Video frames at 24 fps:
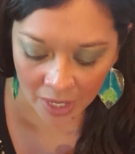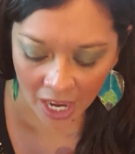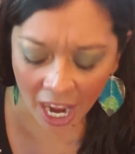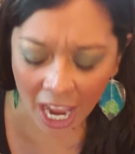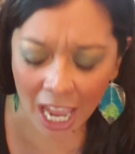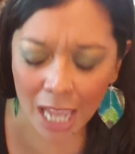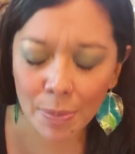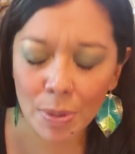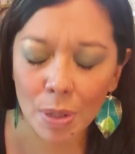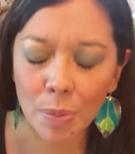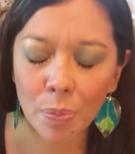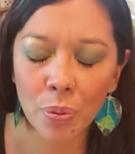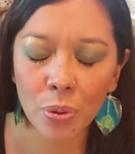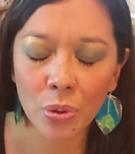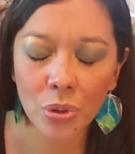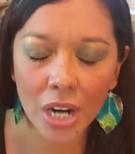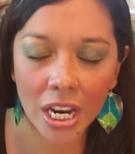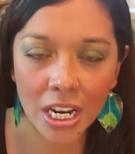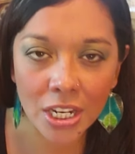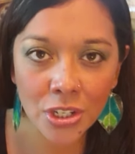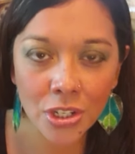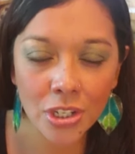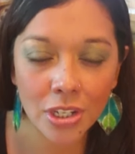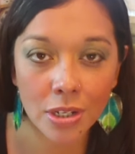I am a
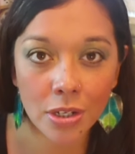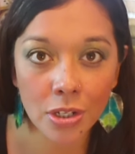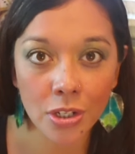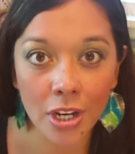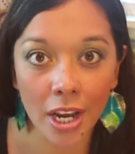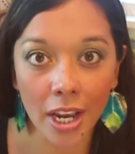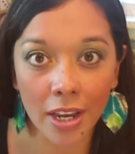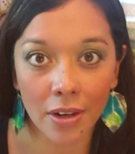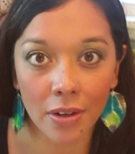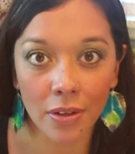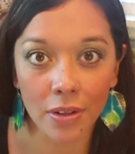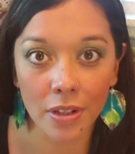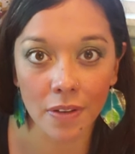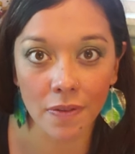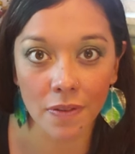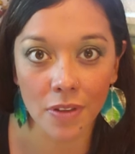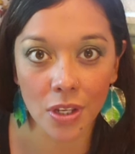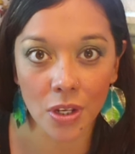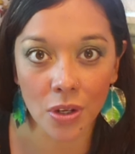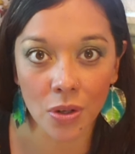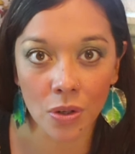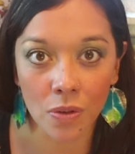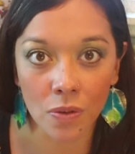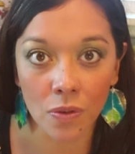precious child of
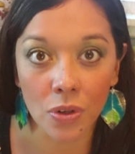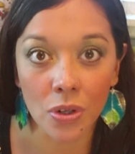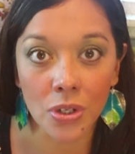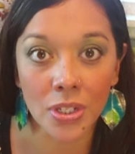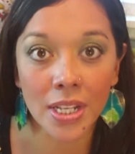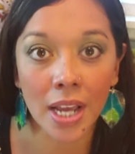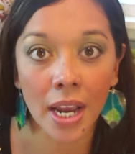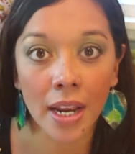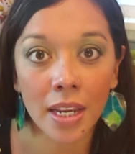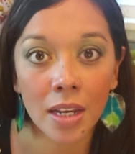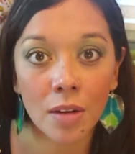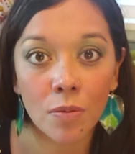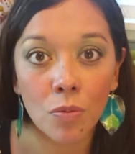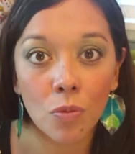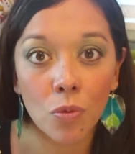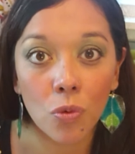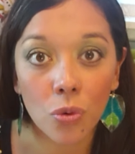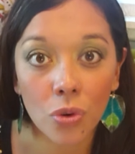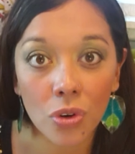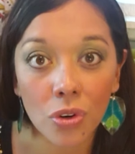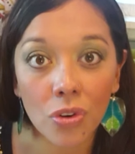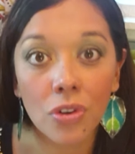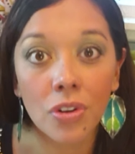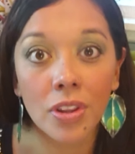the universe. I am
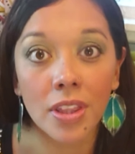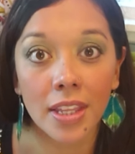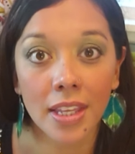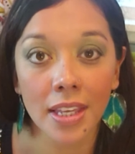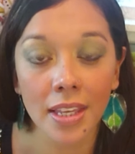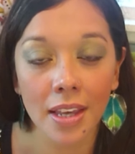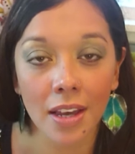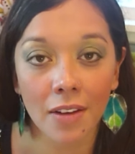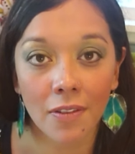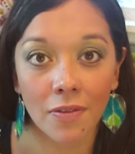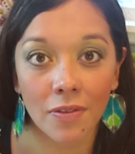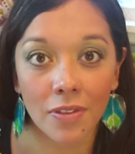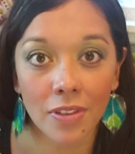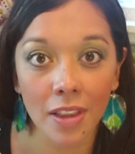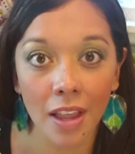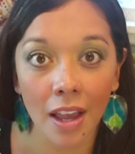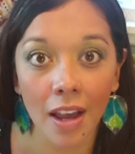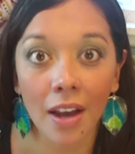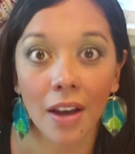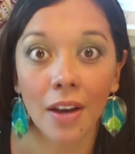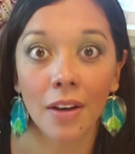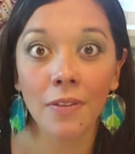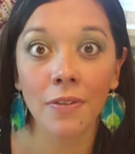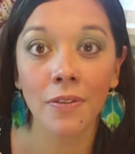worthy of
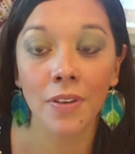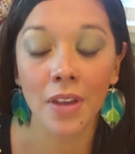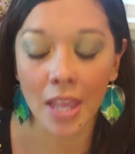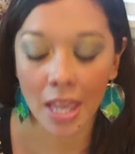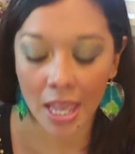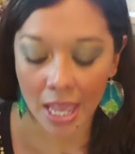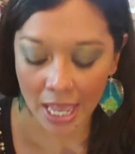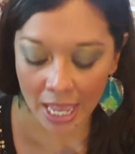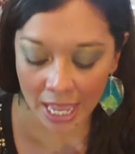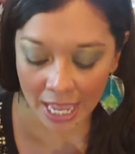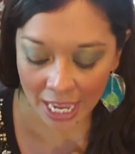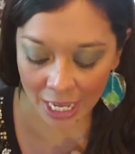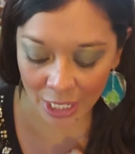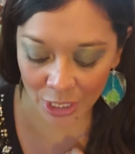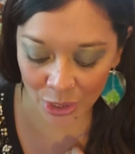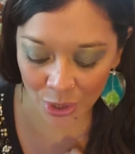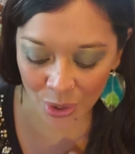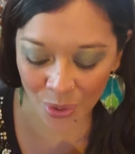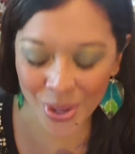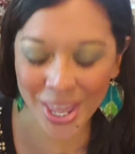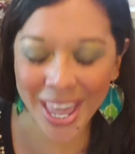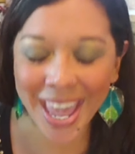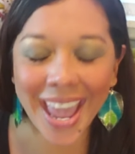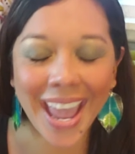love. It's
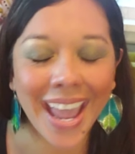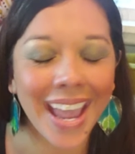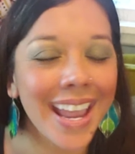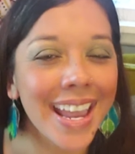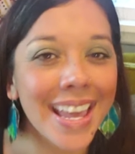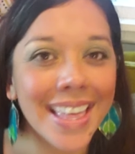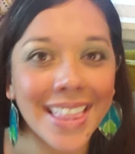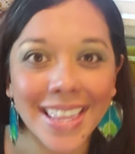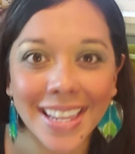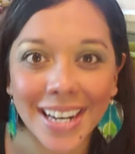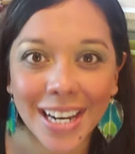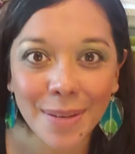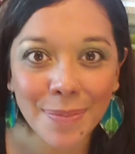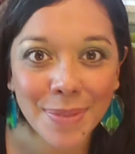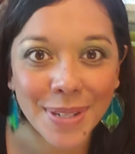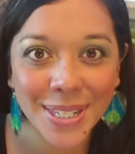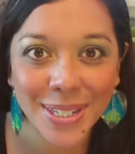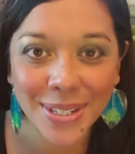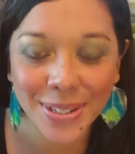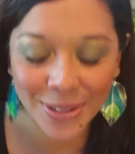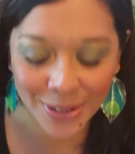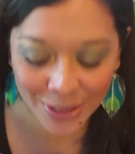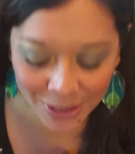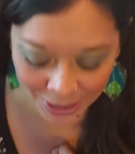okay that I'm
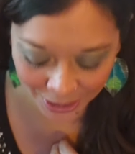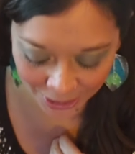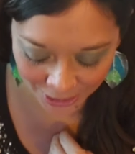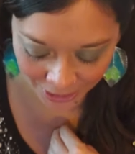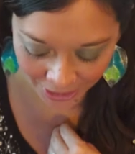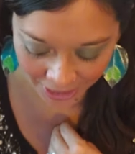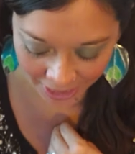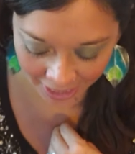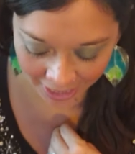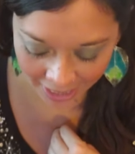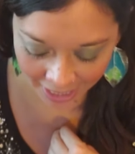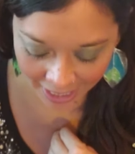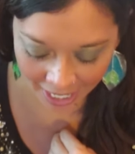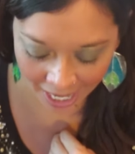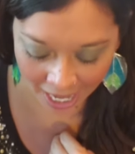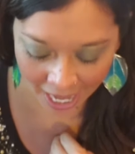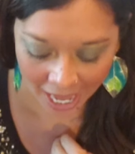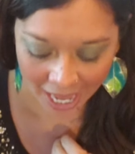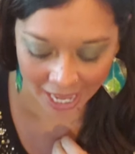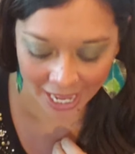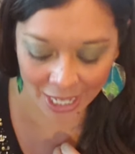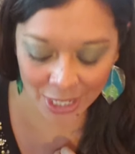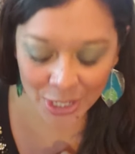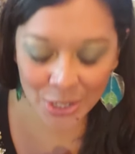still learning.
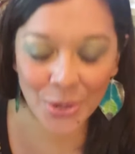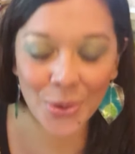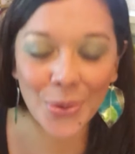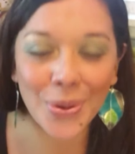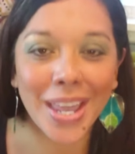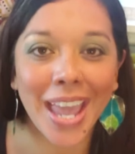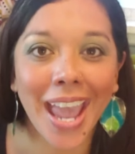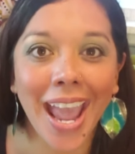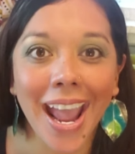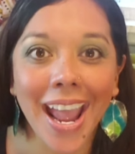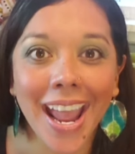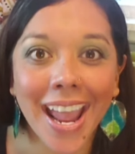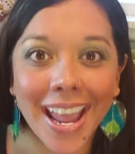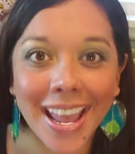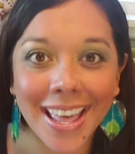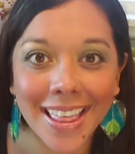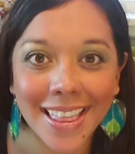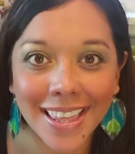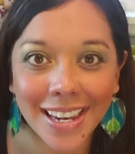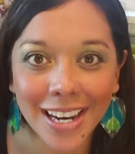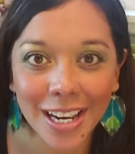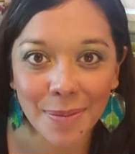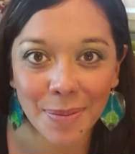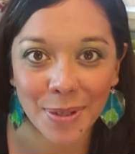It's okay
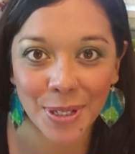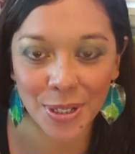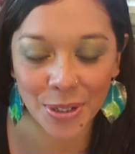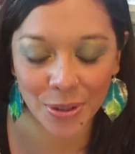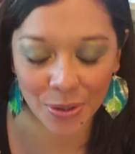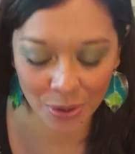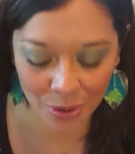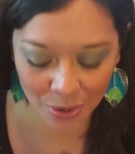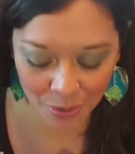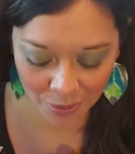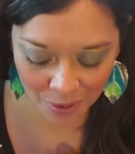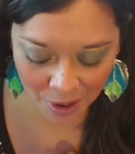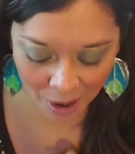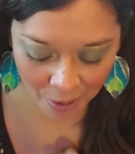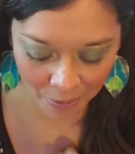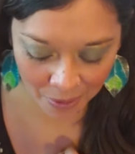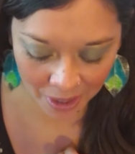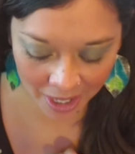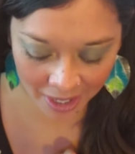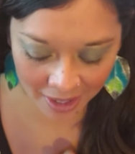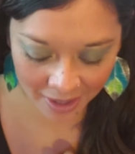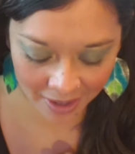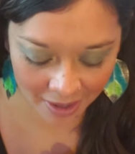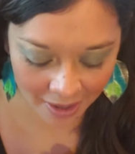that I'm still
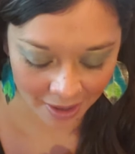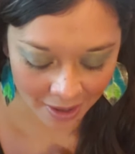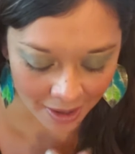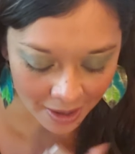growing.